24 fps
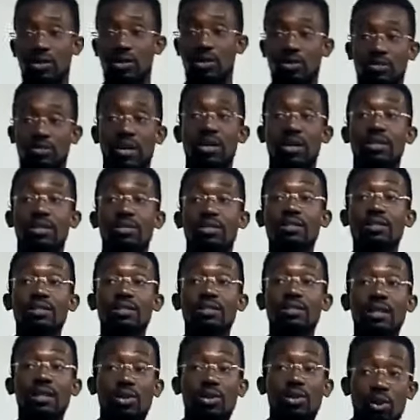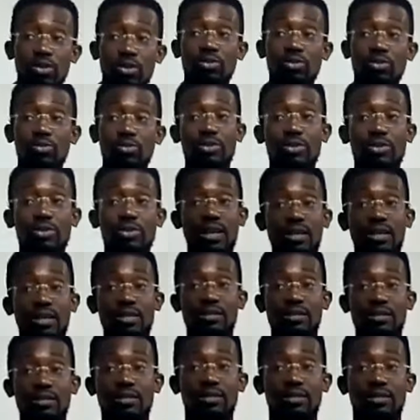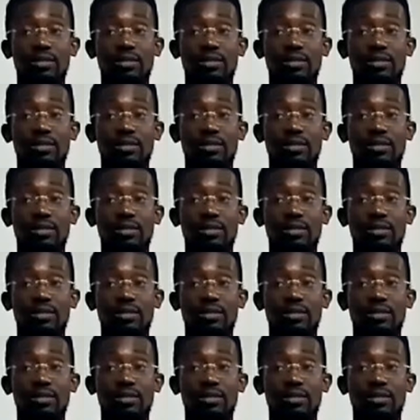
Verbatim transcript: yourself. This is a lot to take in.